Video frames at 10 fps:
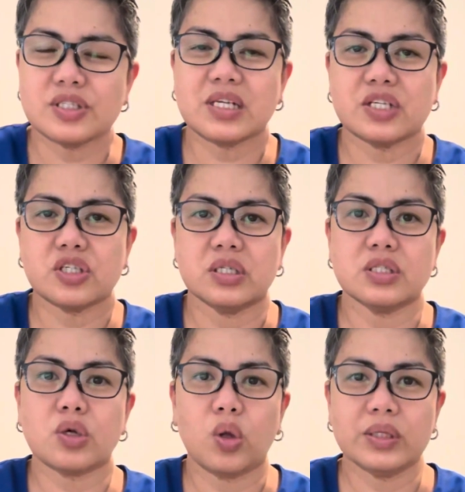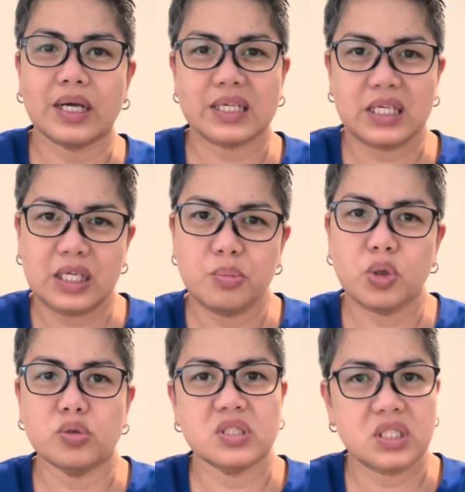session is called a
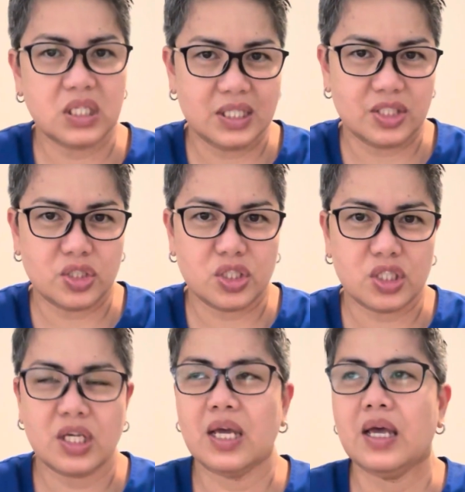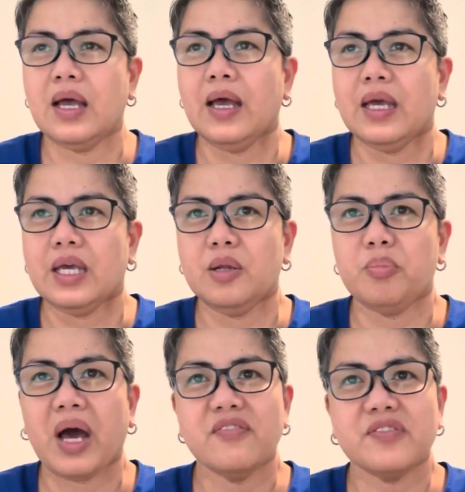chemo teach. In
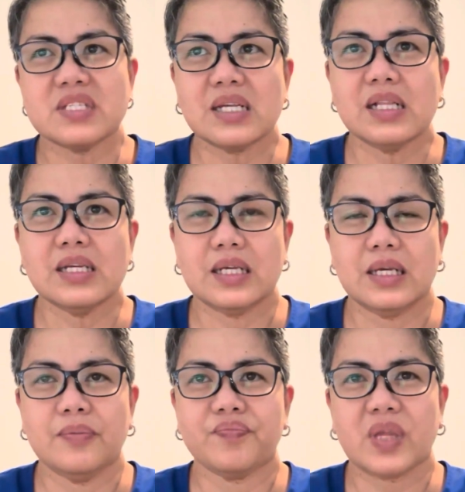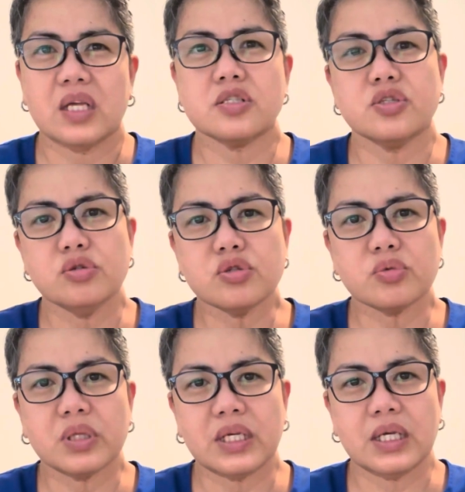my facility, it's
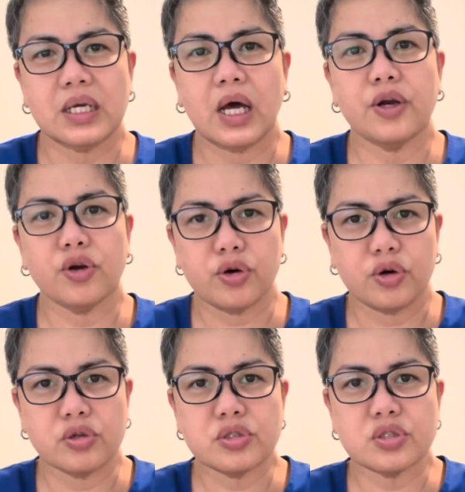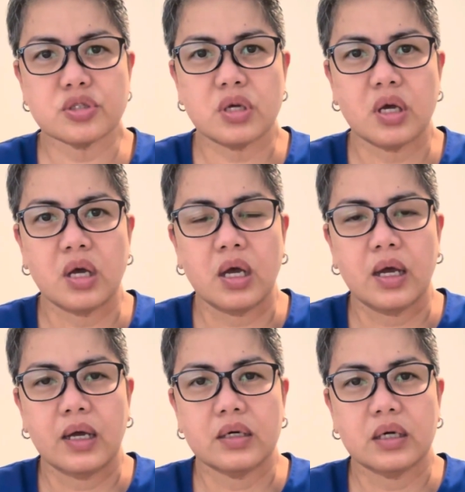usually a nurse
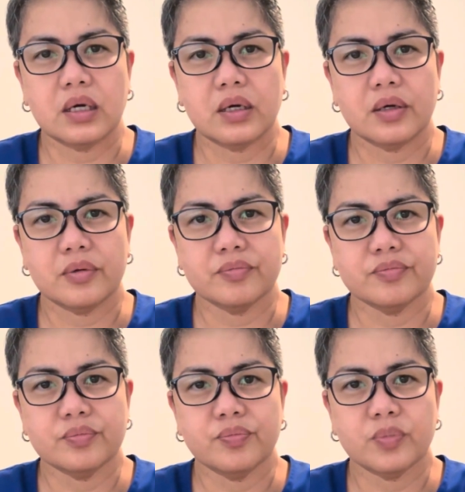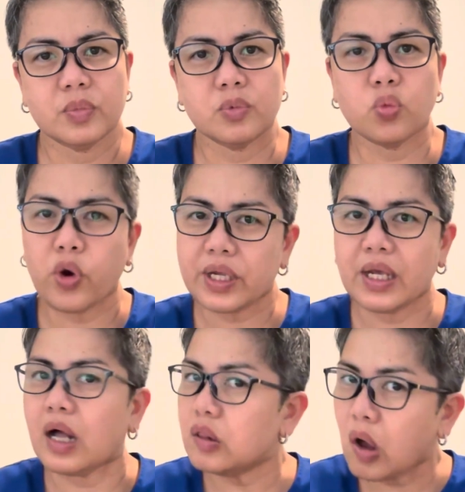
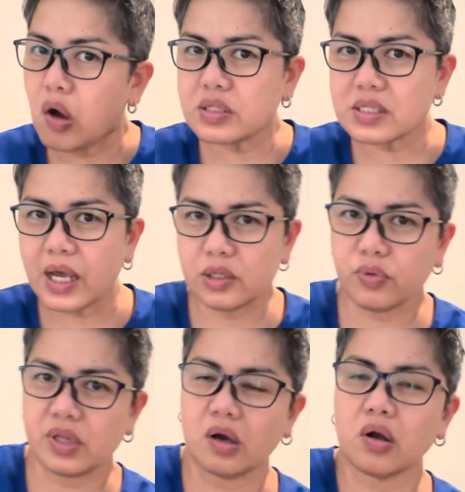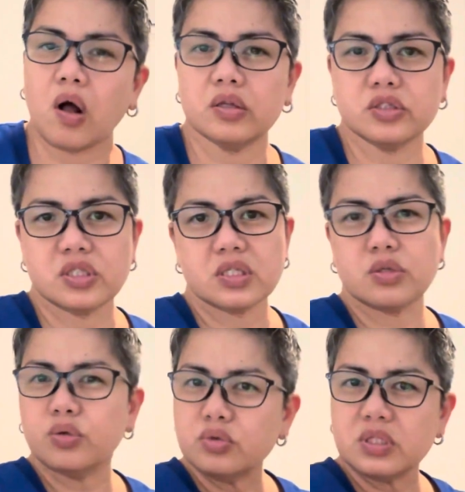working alongside with the oncologist
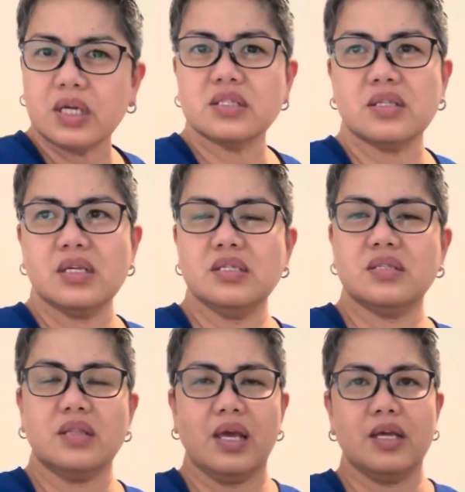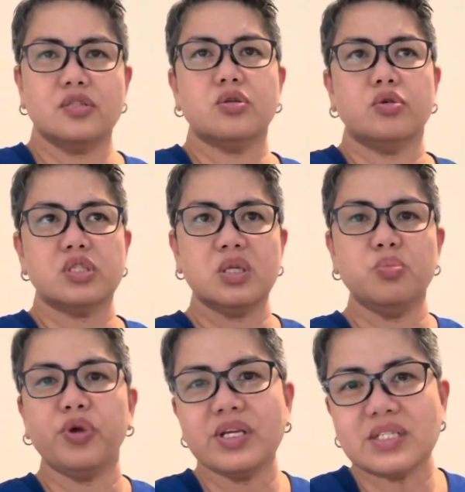who does these things. So she
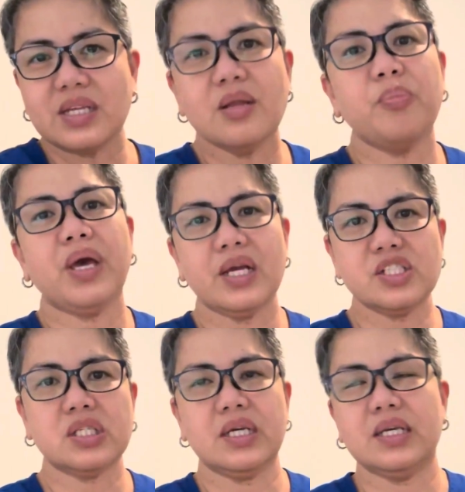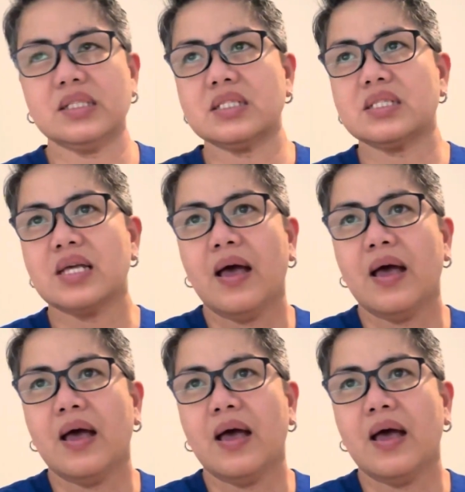brings in the patients,